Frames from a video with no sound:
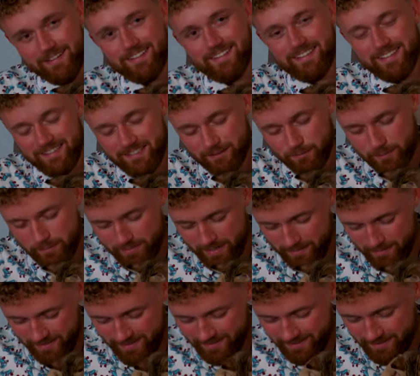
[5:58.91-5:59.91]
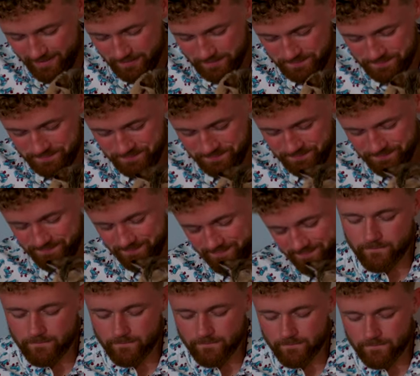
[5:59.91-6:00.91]
to these three babies.
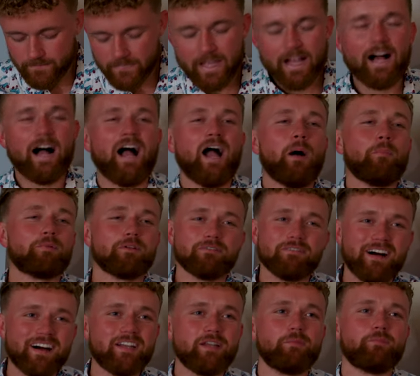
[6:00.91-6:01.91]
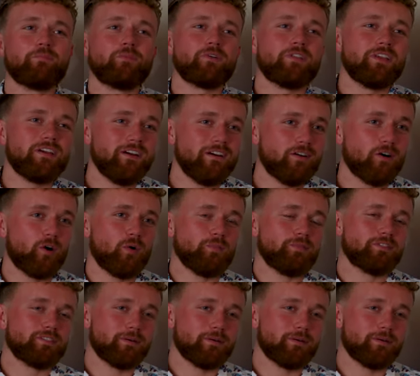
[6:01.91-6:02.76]
I hope to find them really good homes